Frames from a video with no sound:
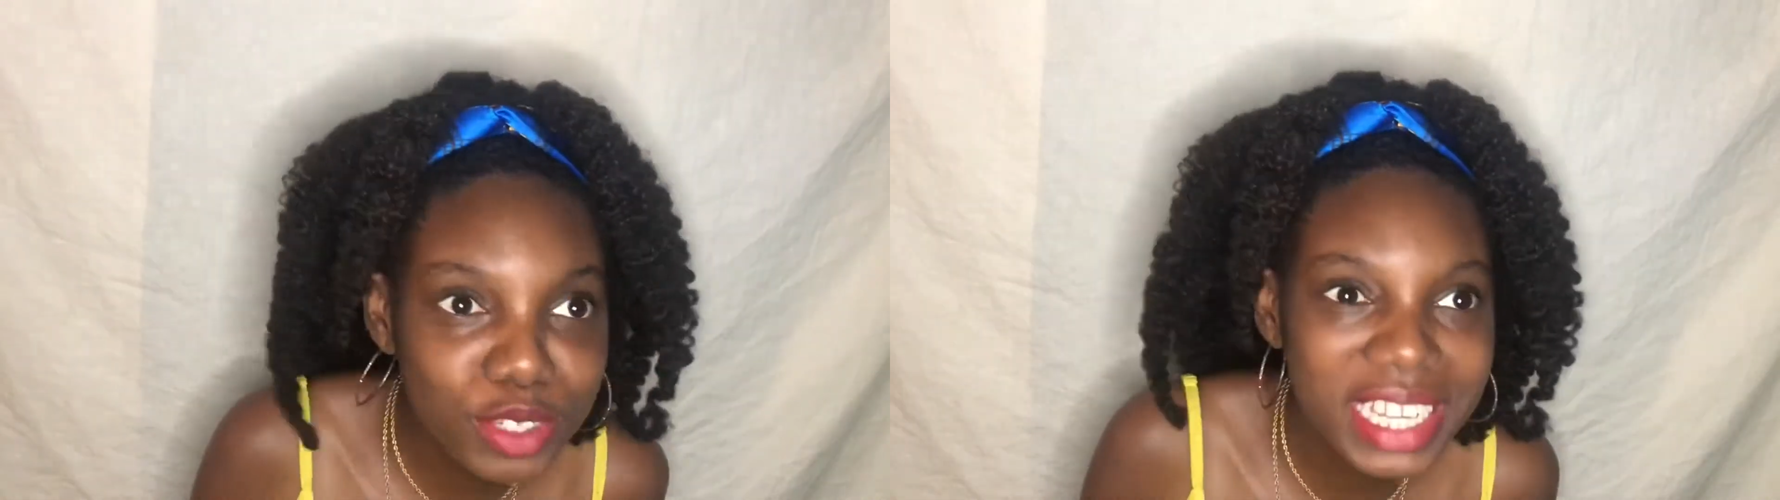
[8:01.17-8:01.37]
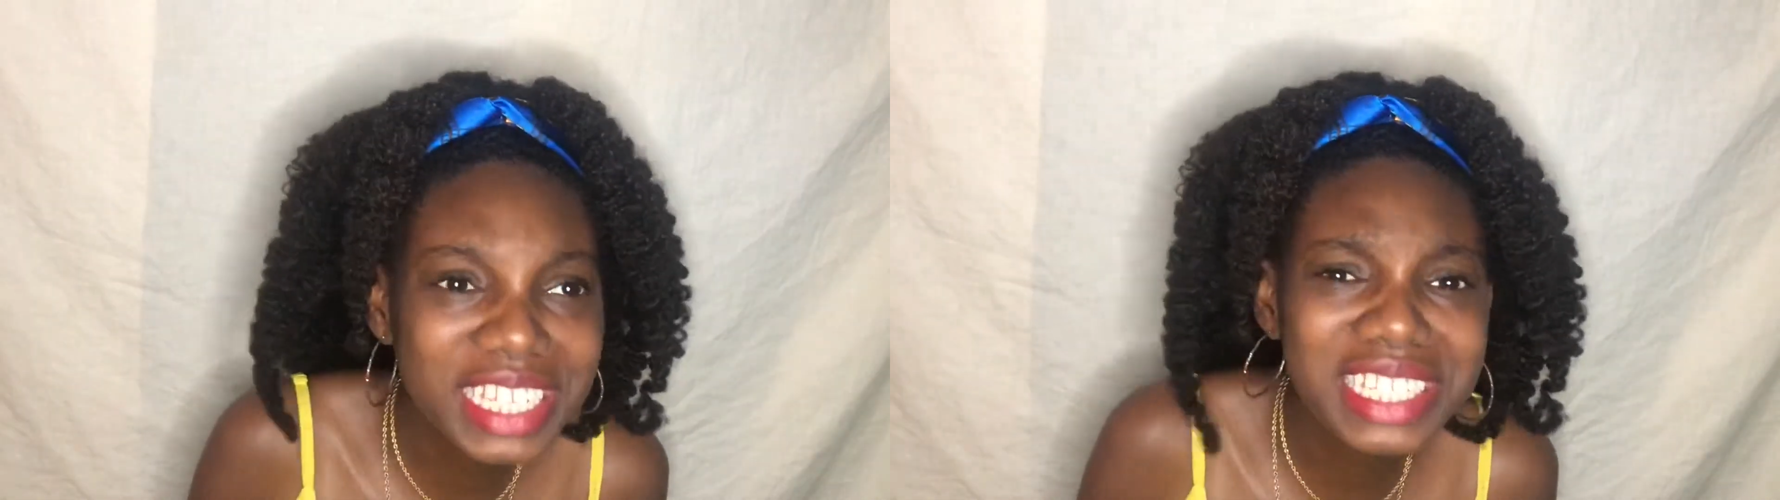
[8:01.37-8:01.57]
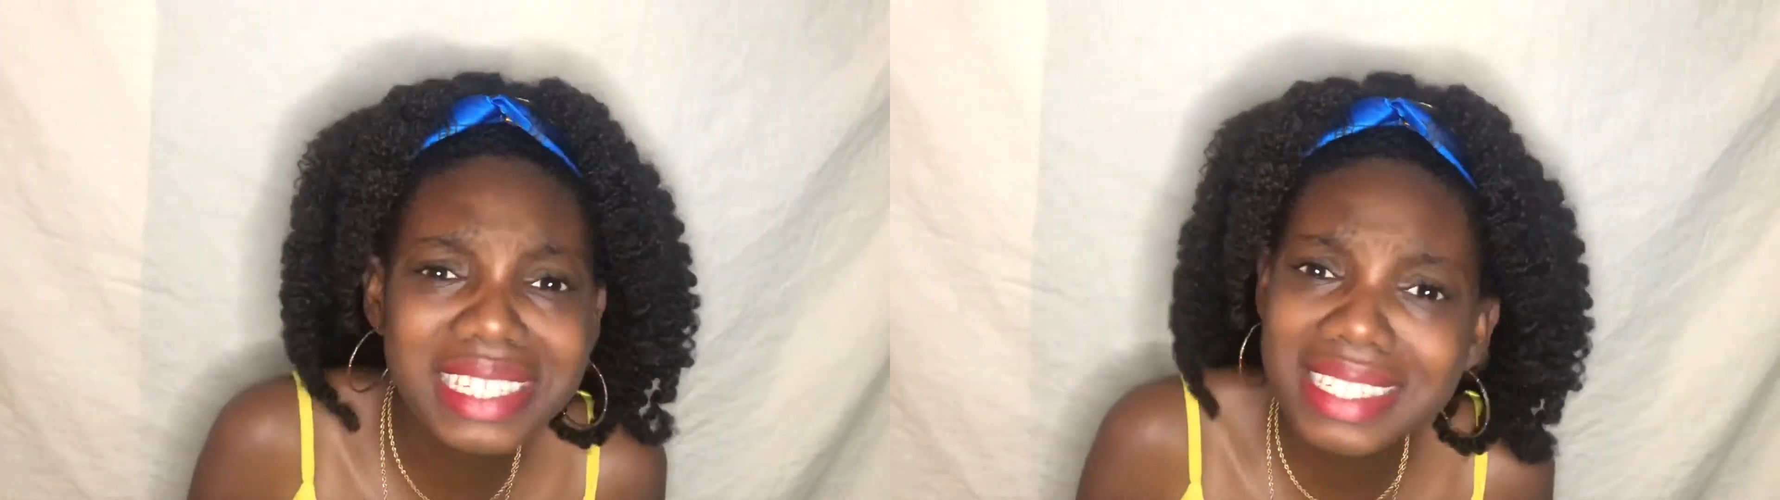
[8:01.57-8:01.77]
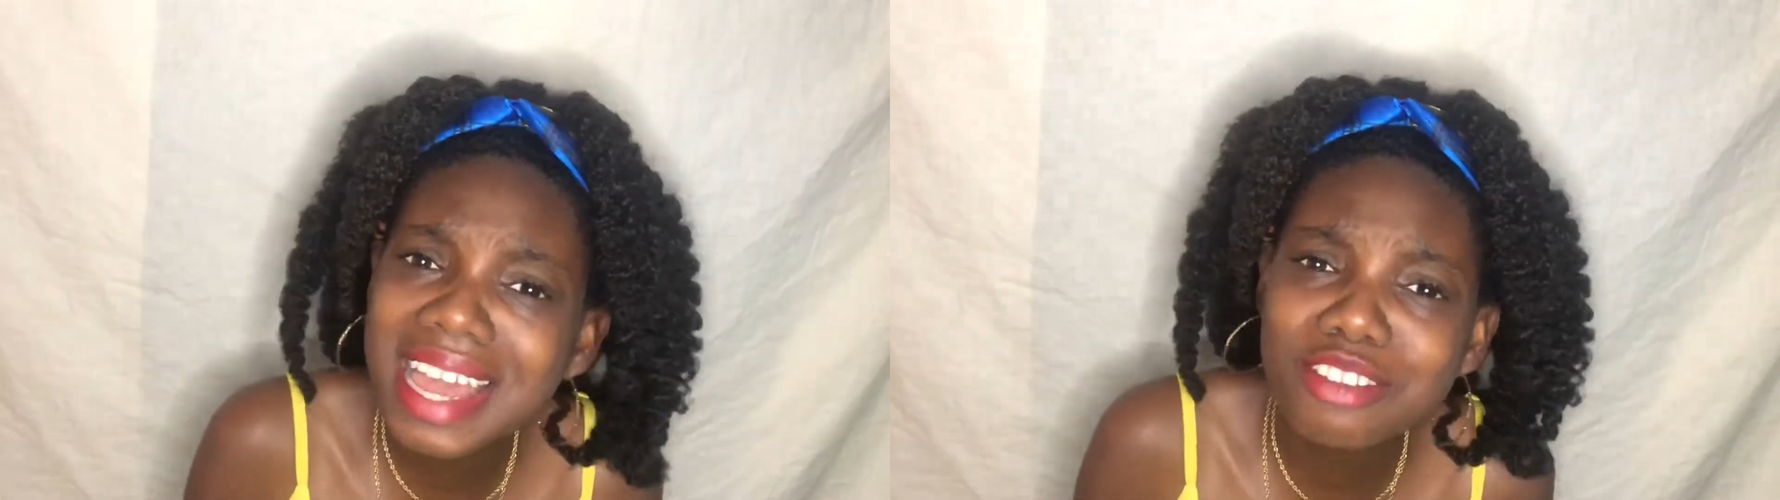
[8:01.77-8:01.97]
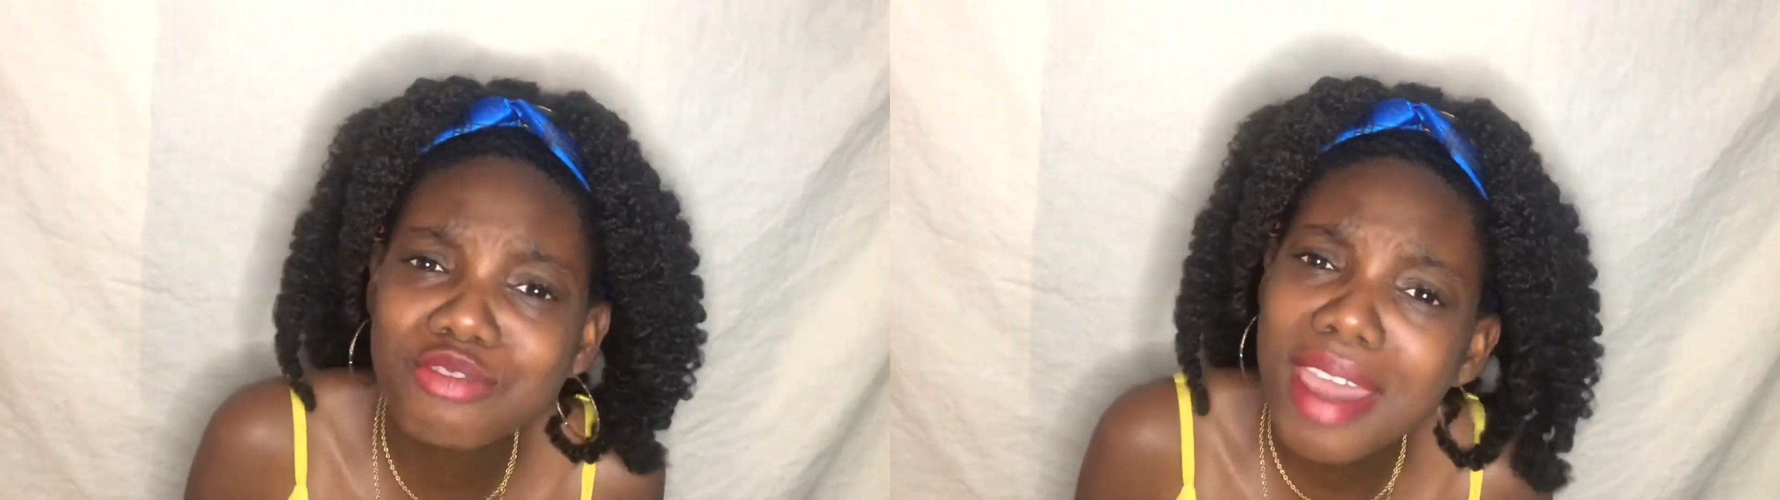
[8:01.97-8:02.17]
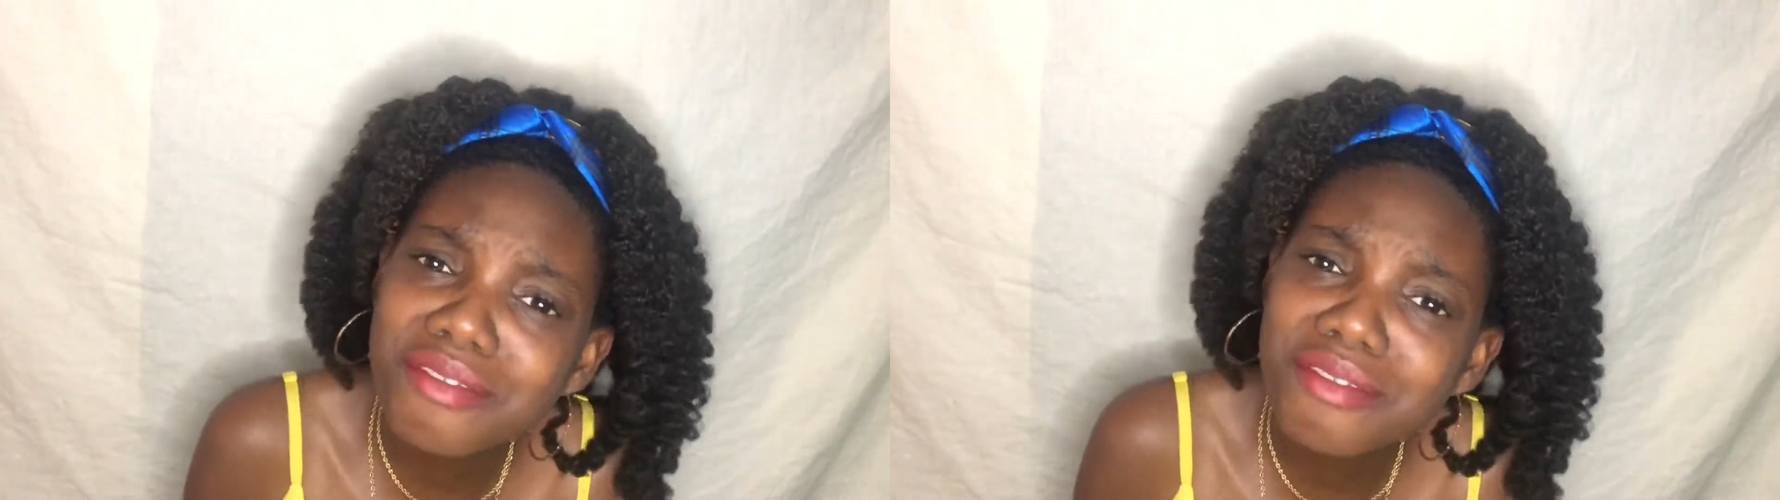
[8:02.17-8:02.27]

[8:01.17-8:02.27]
They do